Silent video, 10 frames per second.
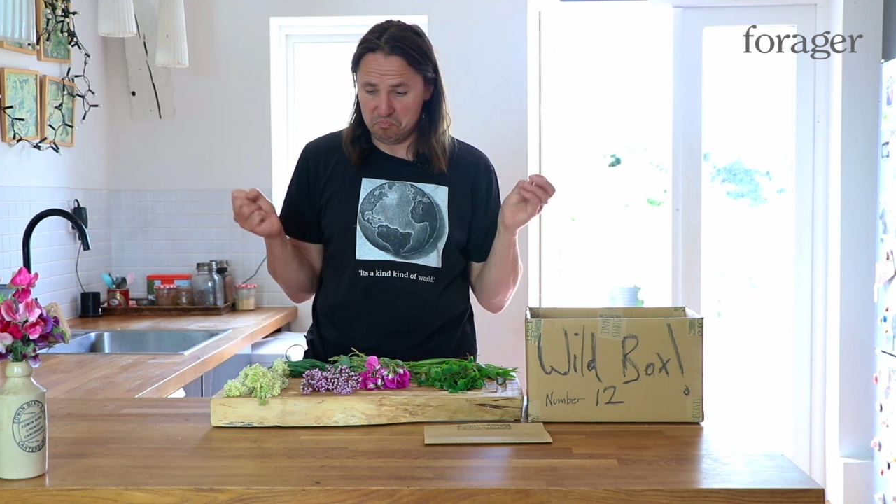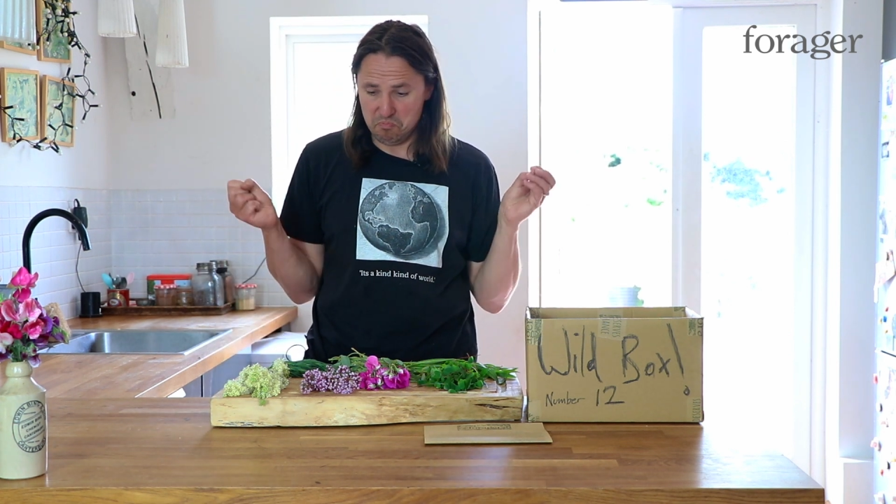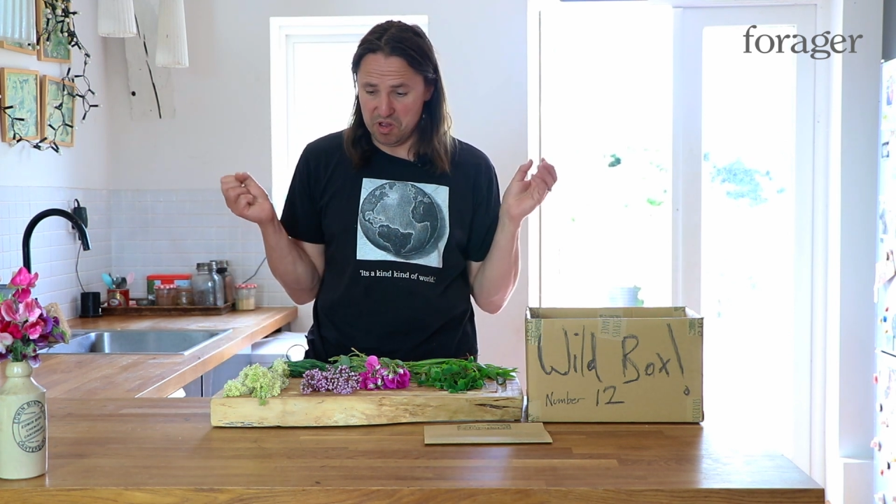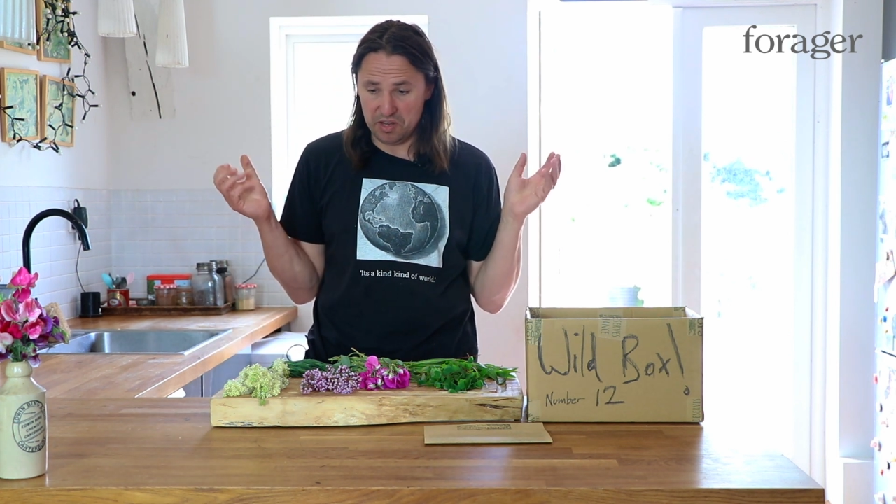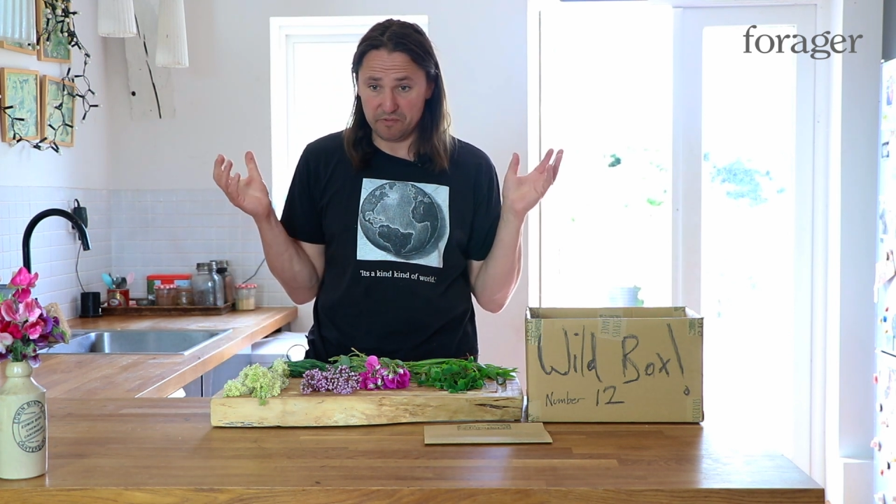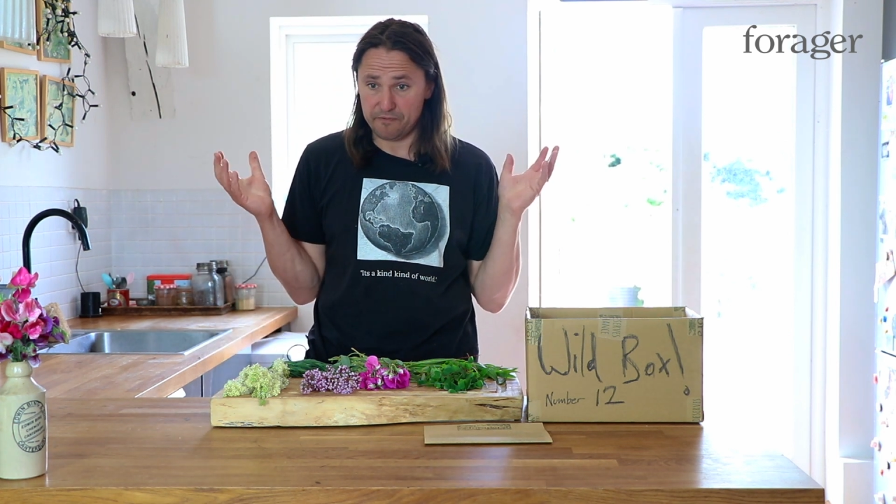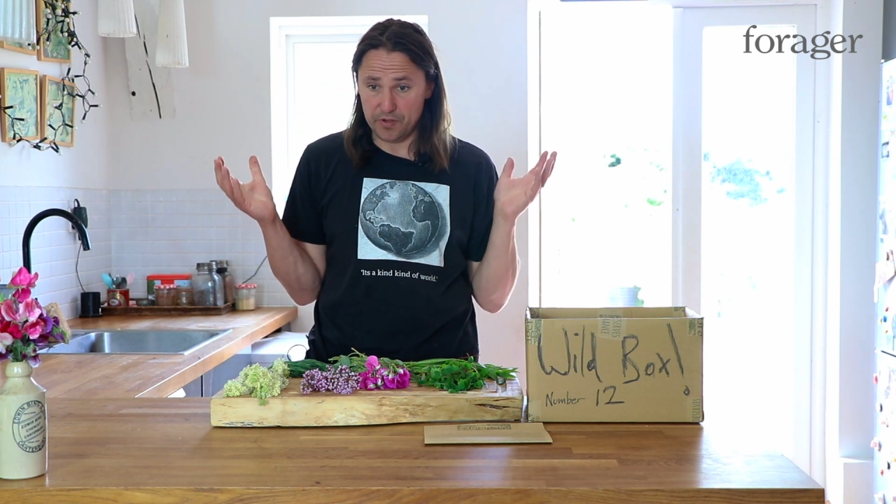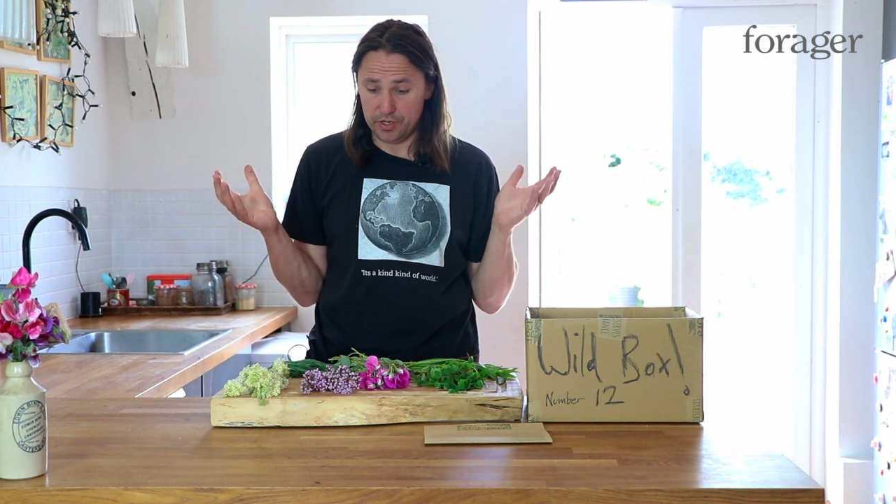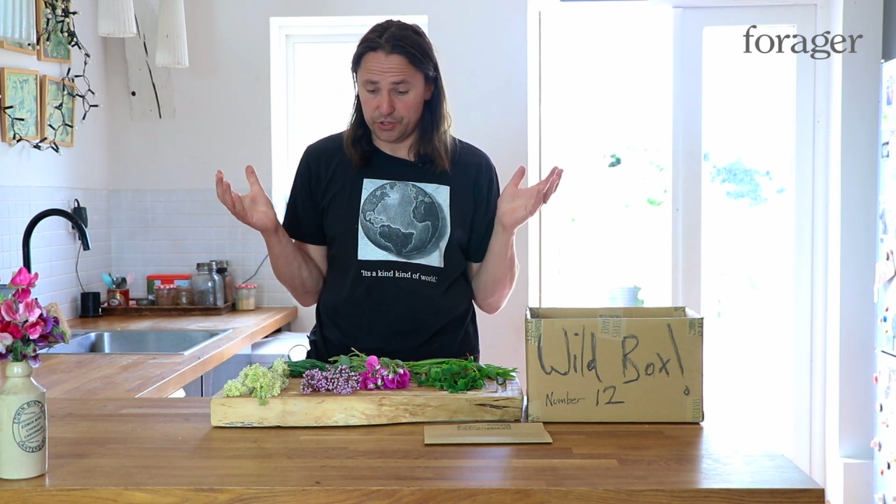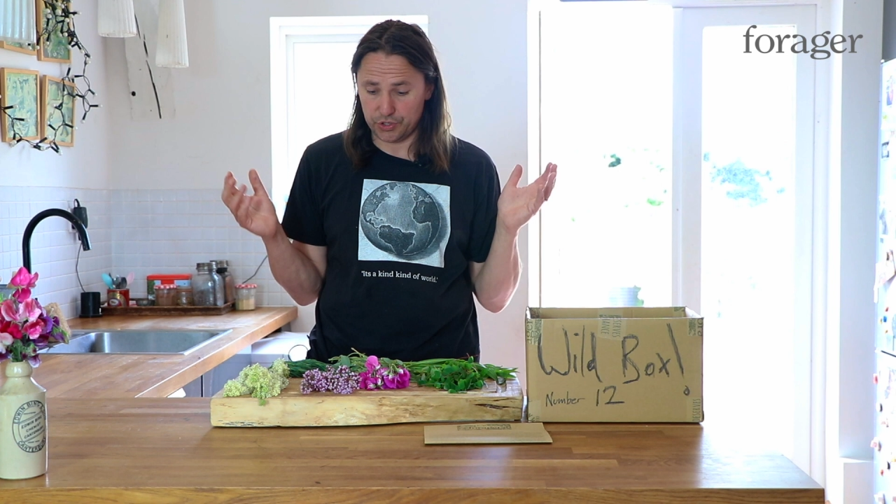meat,
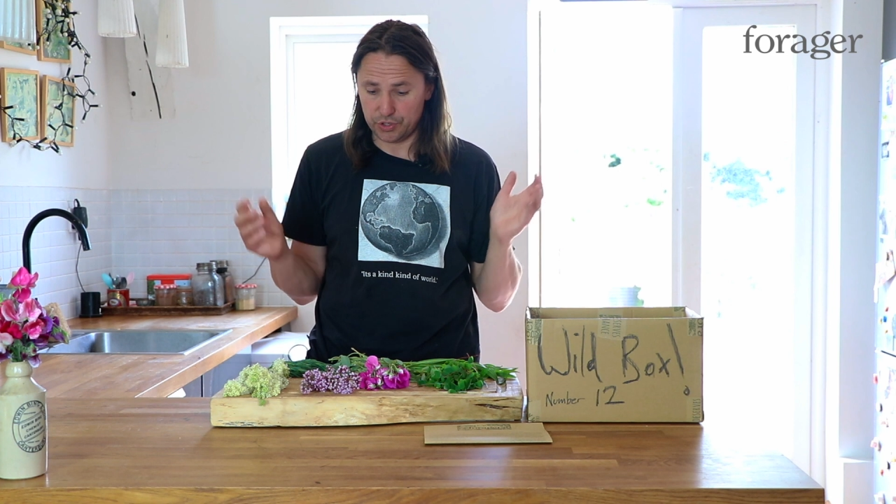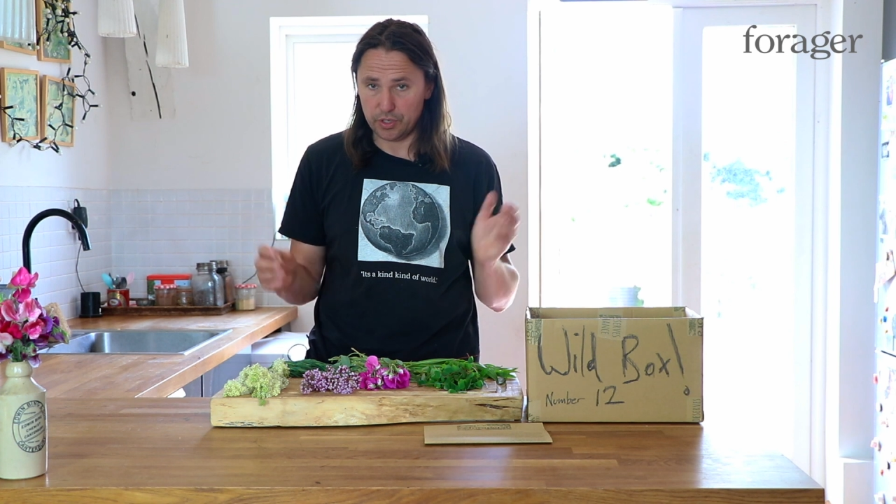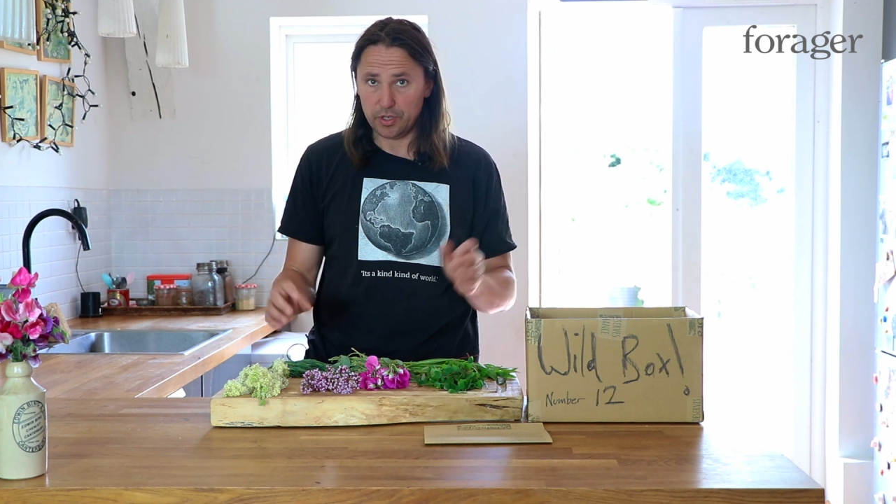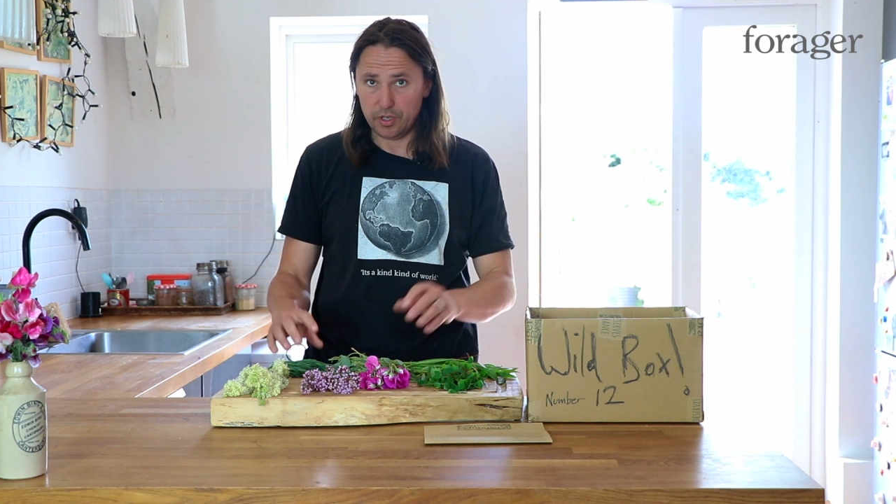fish,